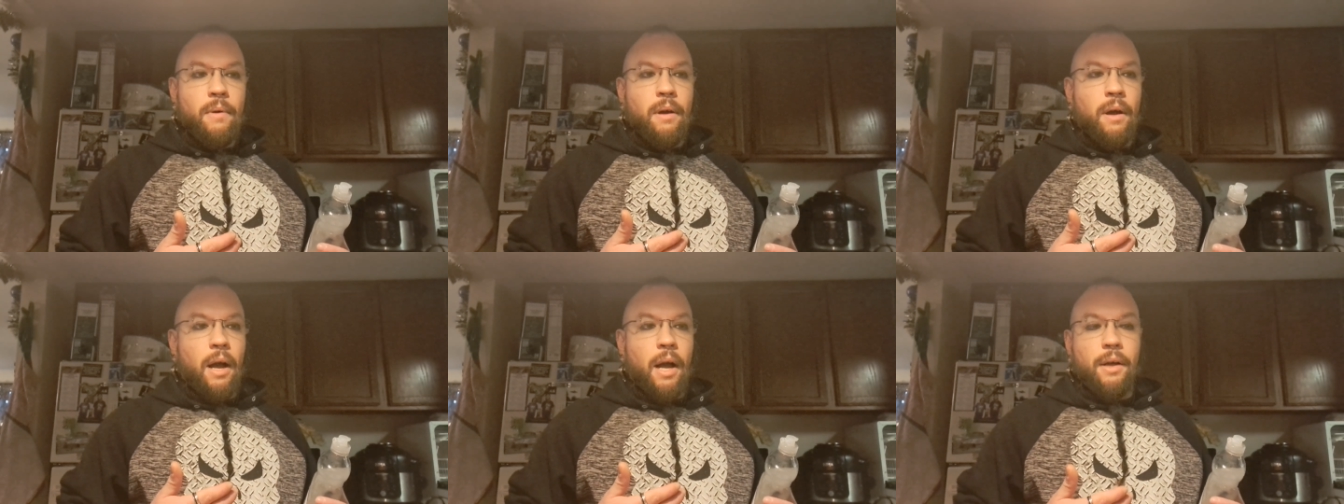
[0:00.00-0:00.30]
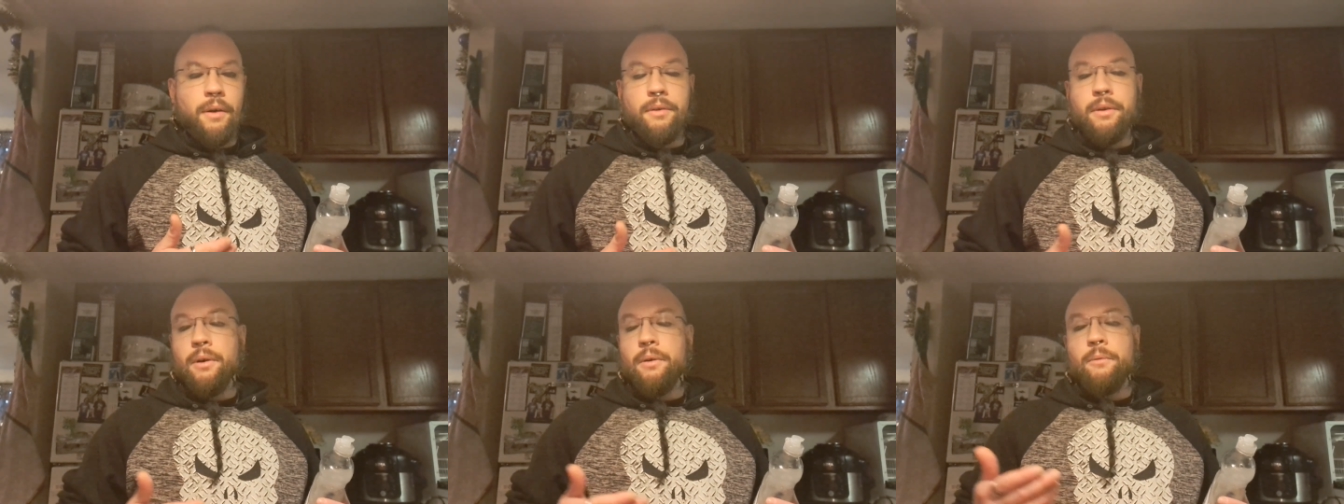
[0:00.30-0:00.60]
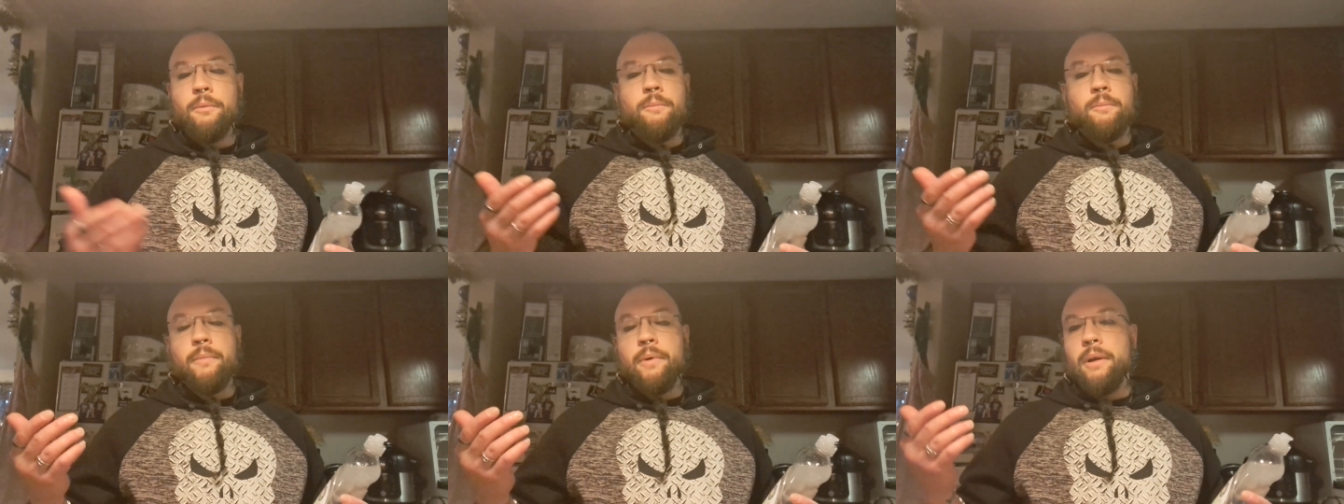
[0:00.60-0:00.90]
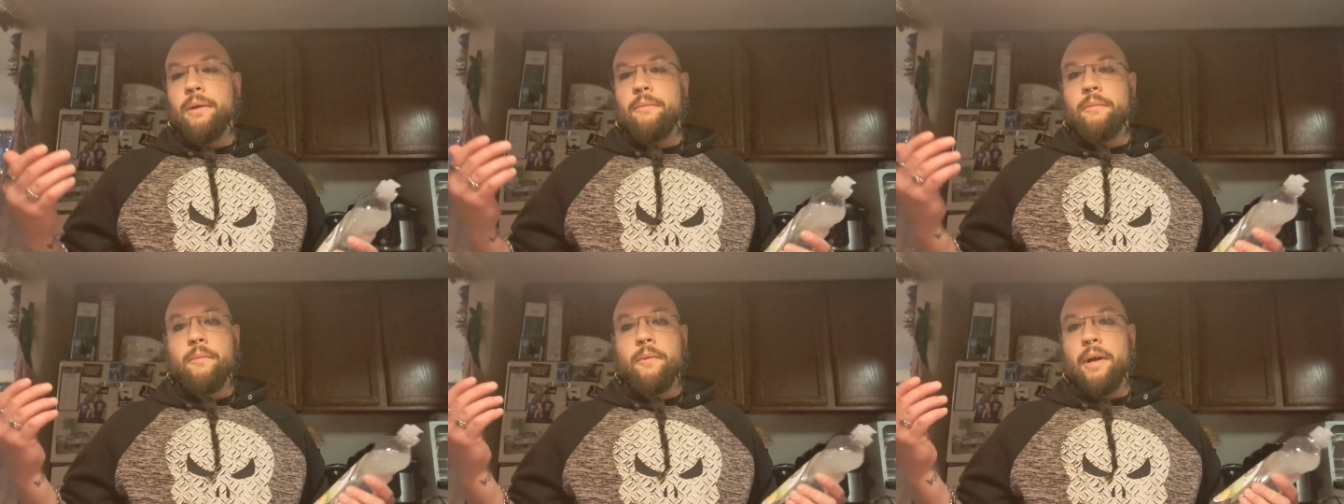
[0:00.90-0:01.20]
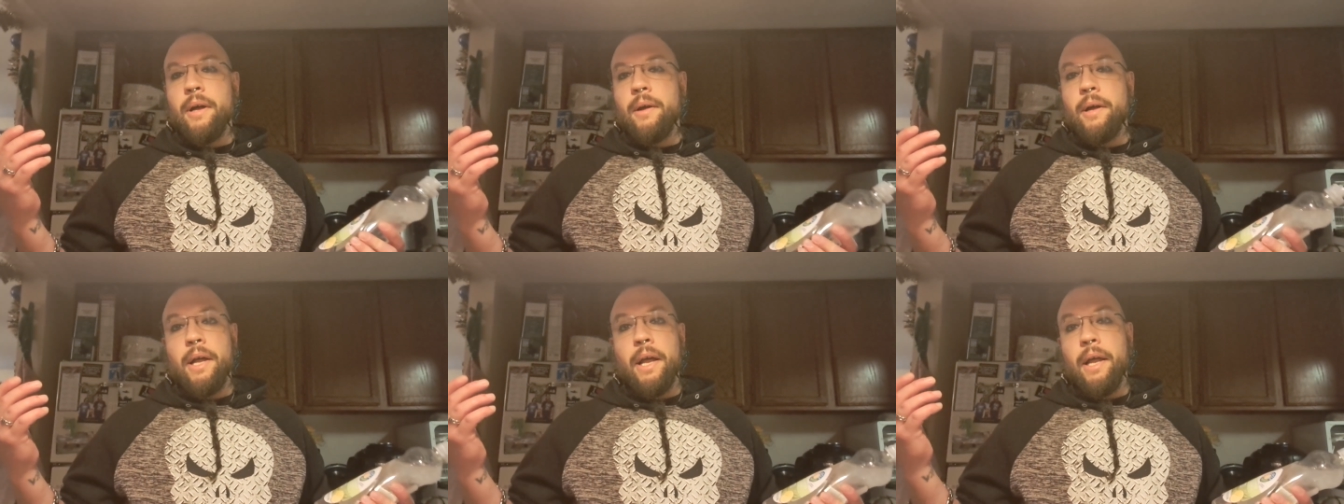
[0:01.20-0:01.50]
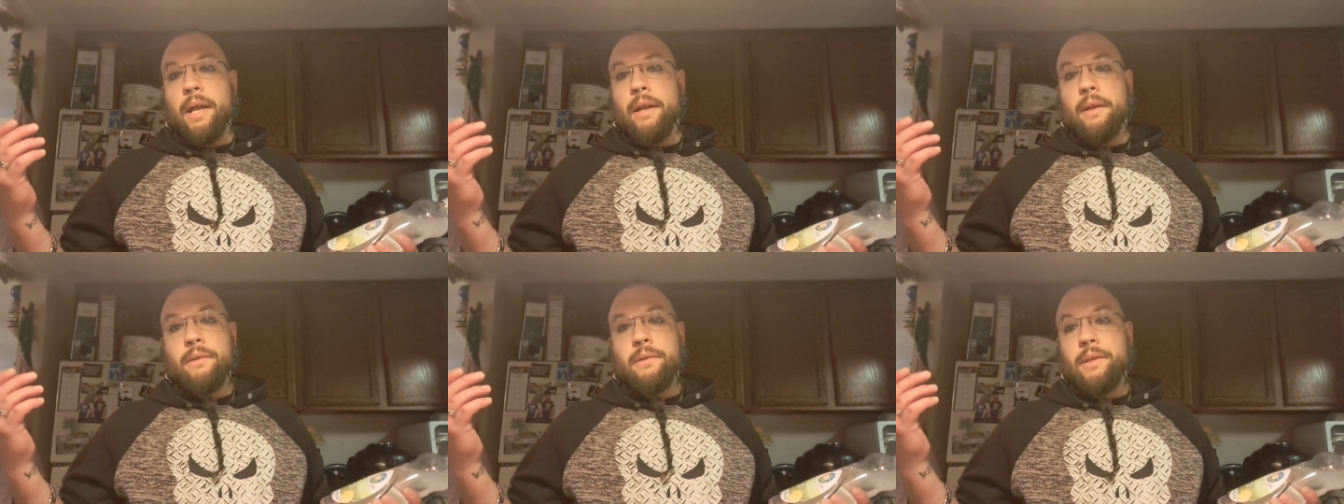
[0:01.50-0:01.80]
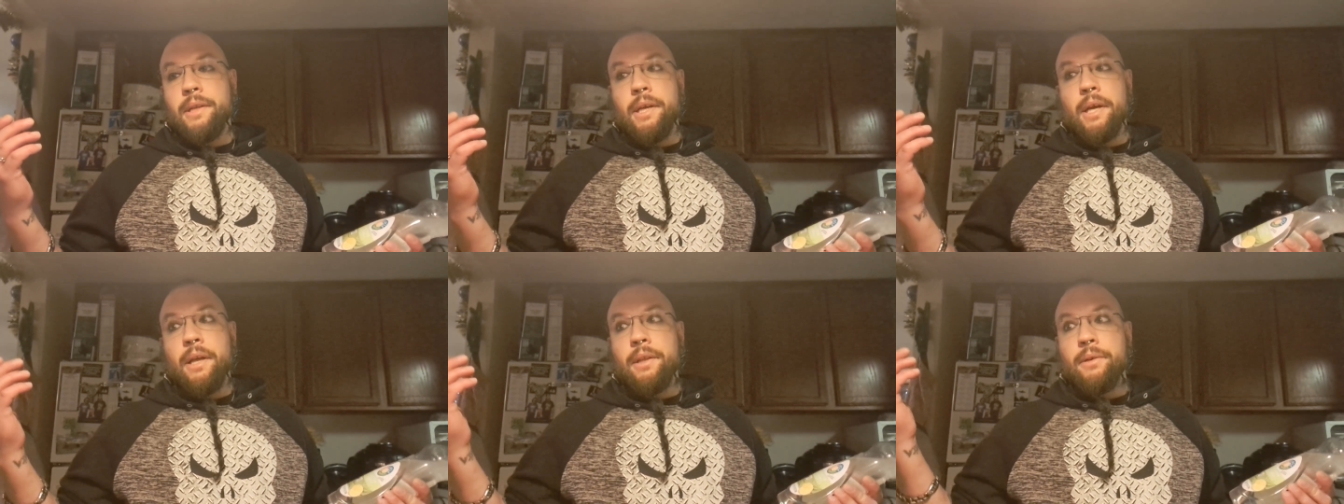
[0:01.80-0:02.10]
I don't know,
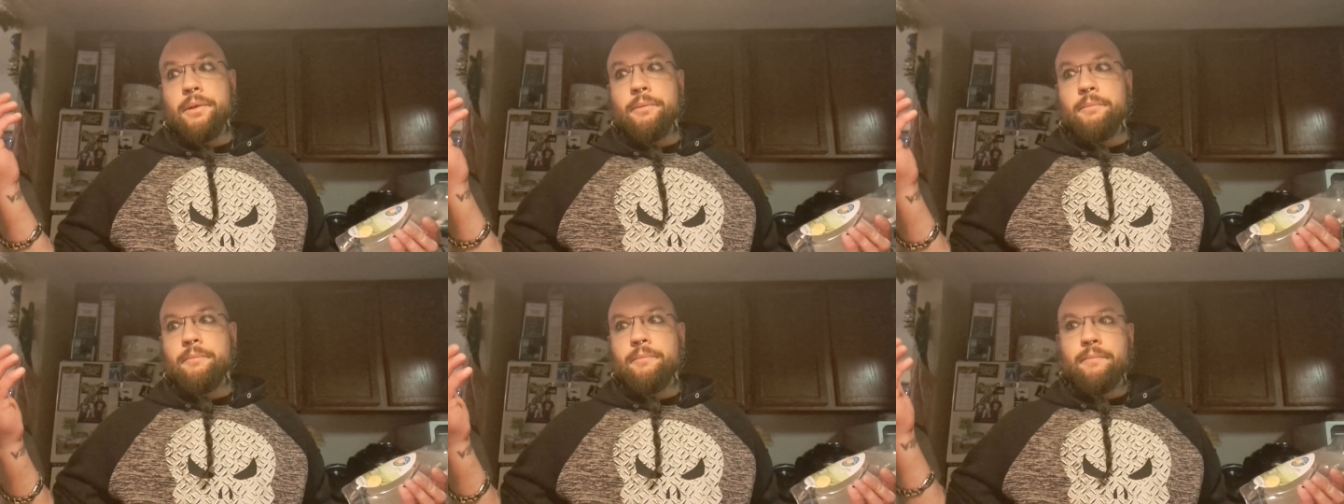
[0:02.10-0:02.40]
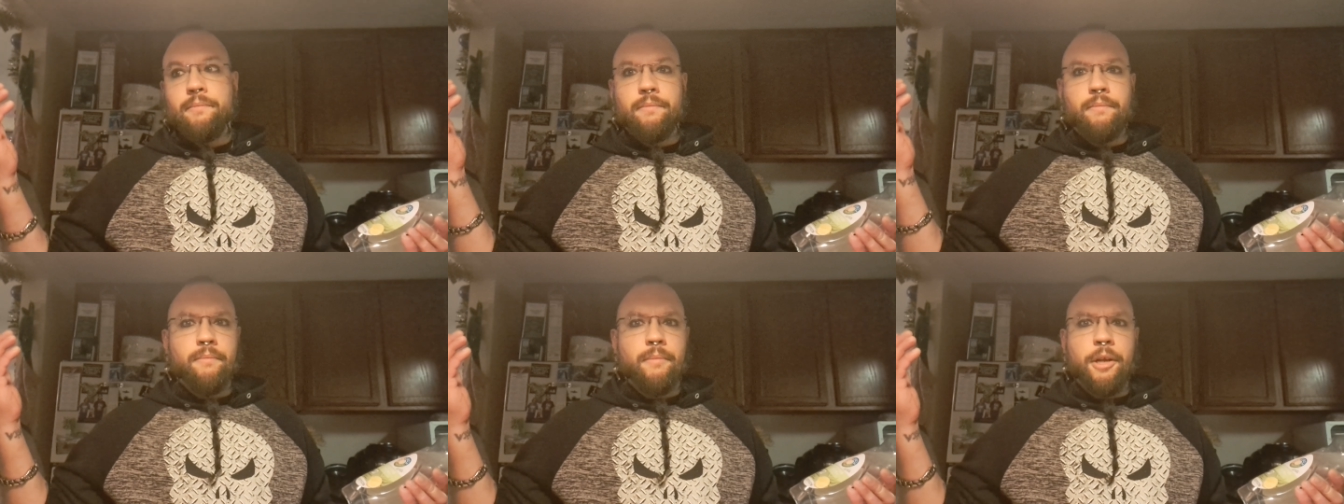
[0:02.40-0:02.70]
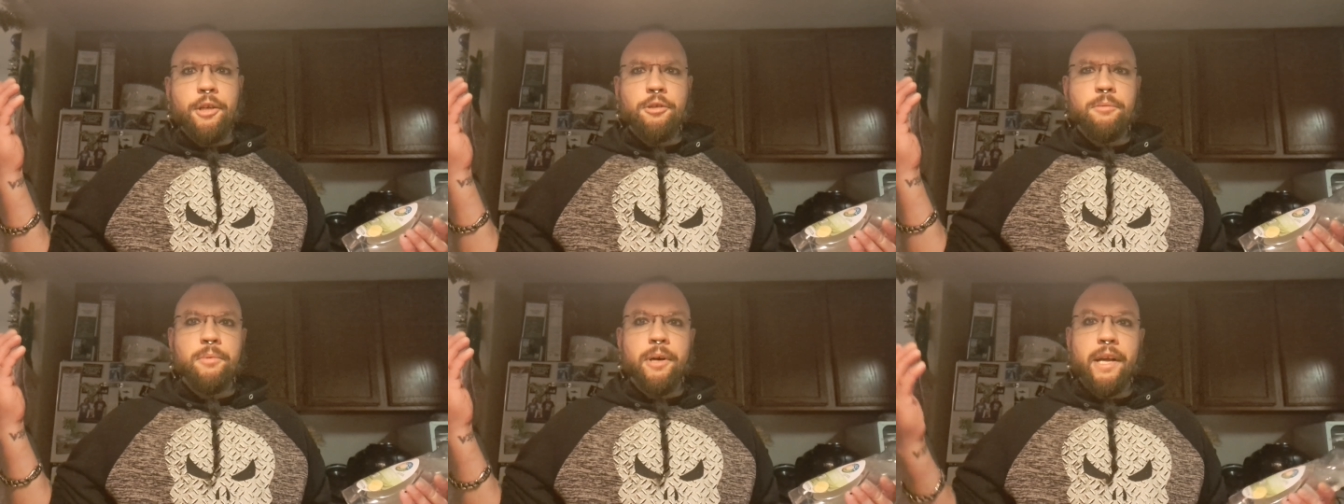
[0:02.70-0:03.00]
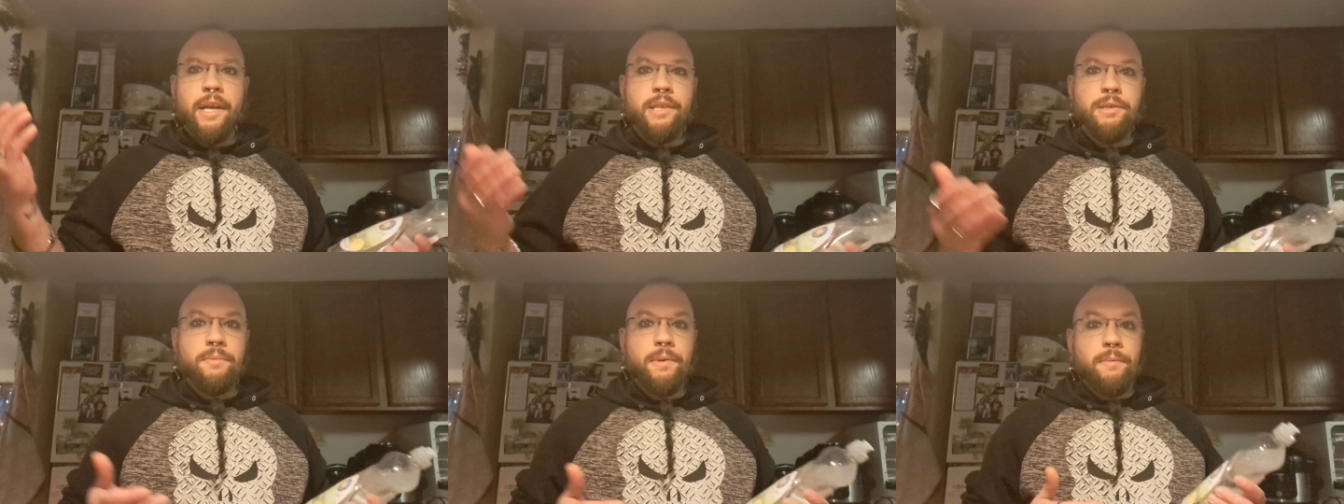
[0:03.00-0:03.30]
the other major brands,